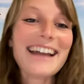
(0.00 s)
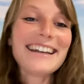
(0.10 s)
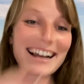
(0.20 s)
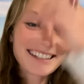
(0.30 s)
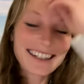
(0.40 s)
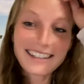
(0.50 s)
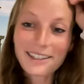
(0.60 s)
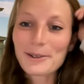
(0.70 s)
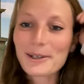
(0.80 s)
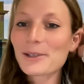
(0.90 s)
and actually
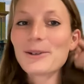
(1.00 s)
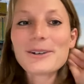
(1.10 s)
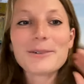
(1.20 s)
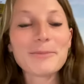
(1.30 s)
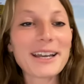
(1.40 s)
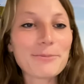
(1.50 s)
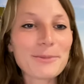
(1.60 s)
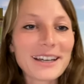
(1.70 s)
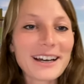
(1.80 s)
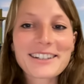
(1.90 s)
you you made
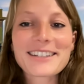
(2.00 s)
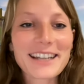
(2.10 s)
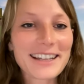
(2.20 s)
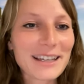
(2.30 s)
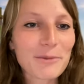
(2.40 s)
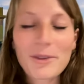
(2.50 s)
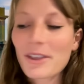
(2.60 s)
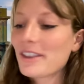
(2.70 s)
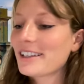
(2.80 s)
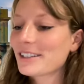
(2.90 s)
me understand some of
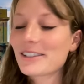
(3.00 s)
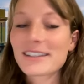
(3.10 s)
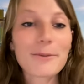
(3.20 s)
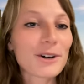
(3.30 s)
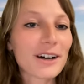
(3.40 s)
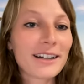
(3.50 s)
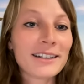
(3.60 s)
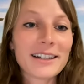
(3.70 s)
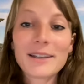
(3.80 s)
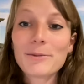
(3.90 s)
the things because i'm not
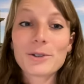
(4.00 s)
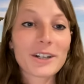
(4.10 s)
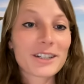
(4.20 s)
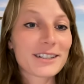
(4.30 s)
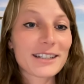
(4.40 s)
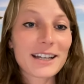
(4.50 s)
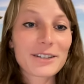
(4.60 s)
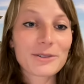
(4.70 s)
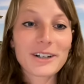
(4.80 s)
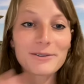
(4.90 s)
an immunologist
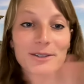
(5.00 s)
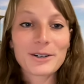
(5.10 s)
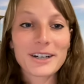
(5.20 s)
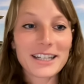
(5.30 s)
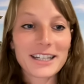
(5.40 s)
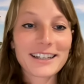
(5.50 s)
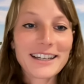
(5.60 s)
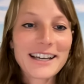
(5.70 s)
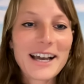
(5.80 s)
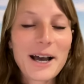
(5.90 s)
at all i have no idea
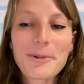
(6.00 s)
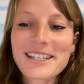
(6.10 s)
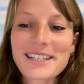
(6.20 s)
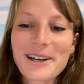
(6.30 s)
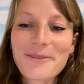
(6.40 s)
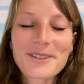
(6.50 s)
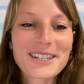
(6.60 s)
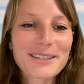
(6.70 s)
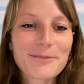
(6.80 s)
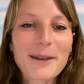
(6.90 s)
but um,
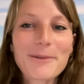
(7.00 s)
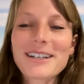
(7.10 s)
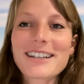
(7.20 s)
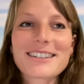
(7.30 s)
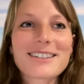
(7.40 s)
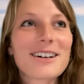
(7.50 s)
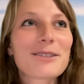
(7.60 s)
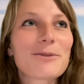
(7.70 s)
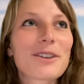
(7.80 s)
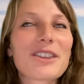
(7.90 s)
just maybe let's
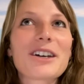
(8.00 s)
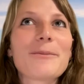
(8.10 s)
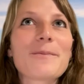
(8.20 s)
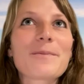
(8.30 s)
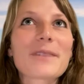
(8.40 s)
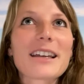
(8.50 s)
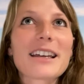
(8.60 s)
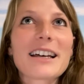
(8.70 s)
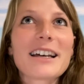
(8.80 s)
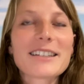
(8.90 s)
start with um,
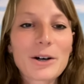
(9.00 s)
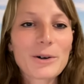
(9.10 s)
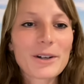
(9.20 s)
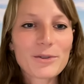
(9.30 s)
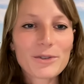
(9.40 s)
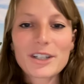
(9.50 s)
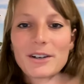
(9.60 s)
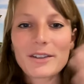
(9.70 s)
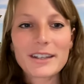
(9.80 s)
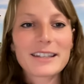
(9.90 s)
so you've
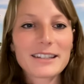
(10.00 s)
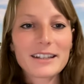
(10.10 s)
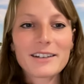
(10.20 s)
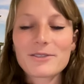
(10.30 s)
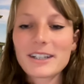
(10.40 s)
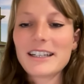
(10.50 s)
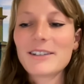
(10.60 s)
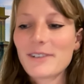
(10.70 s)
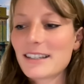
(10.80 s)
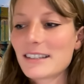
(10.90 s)
shown this
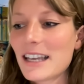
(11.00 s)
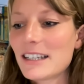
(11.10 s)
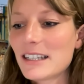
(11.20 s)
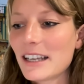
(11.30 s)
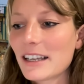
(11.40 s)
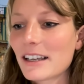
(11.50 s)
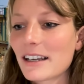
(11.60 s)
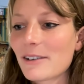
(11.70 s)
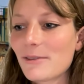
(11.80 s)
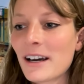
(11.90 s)
really fascinating
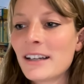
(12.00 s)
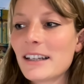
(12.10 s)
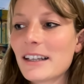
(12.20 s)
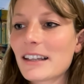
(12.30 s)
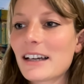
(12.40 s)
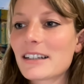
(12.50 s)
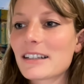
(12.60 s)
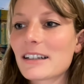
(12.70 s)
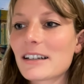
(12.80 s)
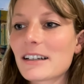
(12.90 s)
uh, finding that
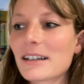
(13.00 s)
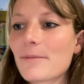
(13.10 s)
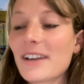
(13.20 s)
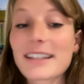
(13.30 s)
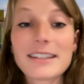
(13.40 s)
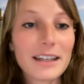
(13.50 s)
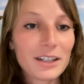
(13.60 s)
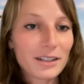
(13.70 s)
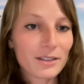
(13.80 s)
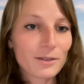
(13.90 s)
um,
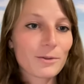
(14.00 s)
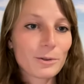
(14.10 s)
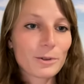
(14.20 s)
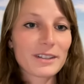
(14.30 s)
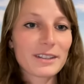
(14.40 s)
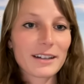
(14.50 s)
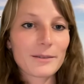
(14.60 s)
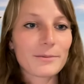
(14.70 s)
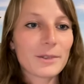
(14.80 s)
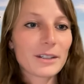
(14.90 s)
vaccinations of course
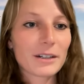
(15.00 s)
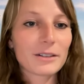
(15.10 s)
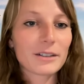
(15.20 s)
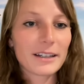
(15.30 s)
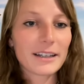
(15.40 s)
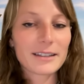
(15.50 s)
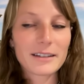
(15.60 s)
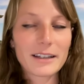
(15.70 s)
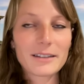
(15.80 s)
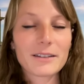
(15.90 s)
um, you know as,
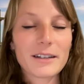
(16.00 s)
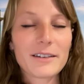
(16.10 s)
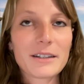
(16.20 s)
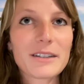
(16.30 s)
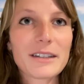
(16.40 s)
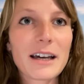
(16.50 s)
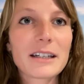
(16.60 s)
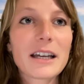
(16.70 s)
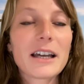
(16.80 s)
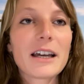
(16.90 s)
as, as you
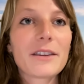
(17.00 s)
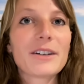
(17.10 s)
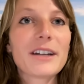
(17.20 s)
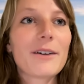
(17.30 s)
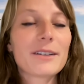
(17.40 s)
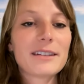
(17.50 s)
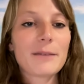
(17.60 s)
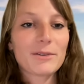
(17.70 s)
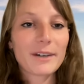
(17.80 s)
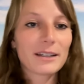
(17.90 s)
said don't have the
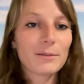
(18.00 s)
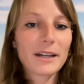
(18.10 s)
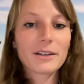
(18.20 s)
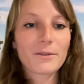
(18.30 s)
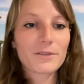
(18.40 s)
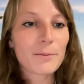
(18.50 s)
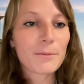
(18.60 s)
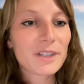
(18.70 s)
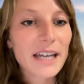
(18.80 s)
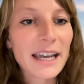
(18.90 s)
same effect depending on
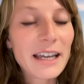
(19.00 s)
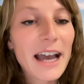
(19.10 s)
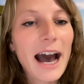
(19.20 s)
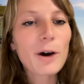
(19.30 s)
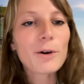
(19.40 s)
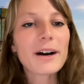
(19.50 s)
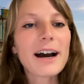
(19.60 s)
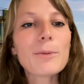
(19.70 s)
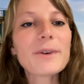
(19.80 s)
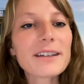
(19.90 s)
time of day. How
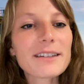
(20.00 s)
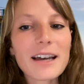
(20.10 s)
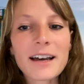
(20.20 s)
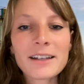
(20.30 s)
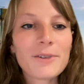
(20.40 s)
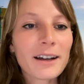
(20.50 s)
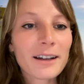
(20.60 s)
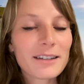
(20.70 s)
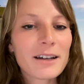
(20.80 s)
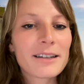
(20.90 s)
how big is that
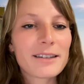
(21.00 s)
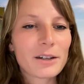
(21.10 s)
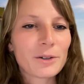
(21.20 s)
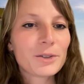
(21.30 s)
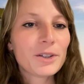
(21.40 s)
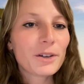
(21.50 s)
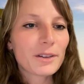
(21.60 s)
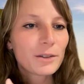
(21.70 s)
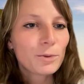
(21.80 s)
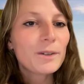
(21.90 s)
effect size though? Do you
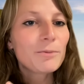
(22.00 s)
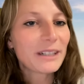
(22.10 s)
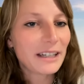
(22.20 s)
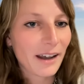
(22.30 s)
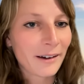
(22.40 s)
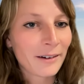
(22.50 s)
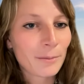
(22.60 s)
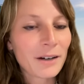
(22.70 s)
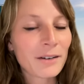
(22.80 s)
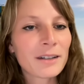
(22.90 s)
do we really care
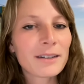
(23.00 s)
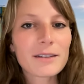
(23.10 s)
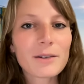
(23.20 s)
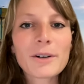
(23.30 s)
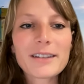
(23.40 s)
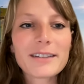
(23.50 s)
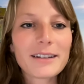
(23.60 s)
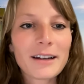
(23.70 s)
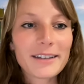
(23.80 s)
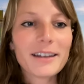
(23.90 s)
about this, or is
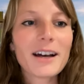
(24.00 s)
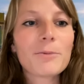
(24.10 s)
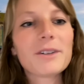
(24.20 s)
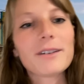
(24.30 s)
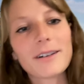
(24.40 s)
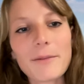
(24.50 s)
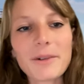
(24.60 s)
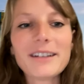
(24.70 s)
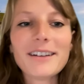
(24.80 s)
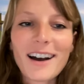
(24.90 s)
it like yeah we? I
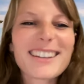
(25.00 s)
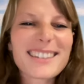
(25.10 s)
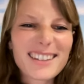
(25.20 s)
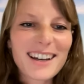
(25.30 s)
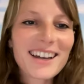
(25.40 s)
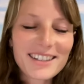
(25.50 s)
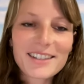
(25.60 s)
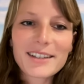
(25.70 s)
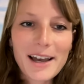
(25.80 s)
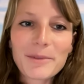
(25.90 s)
mean yeah it's nice.
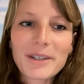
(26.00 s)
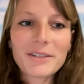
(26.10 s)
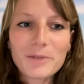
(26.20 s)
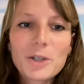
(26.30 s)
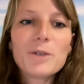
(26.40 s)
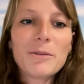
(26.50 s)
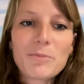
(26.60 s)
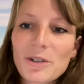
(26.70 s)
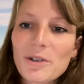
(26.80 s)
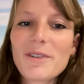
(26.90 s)
I mean it, we could
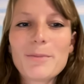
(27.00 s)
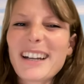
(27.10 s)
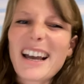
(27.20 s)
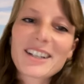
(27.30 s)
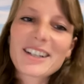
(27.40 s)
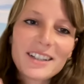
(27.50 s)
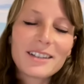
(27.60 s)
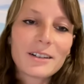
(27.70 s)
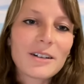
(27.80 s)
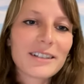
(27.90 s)
improve it, but actually
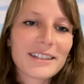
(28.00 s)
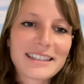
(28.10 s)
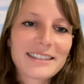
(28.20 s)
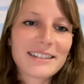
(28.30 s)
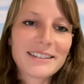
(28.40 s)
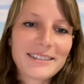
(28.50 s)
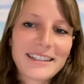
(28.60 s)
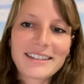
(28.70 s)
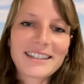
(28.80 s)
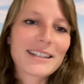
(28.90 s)
you know it
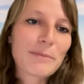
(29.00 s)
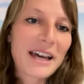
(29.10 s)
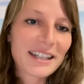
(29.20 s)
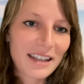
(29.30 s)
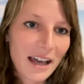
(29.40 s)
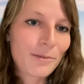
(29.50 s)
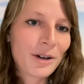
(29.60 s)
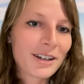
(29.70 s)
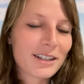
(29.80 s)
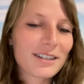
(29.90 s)
doesn't matter that much.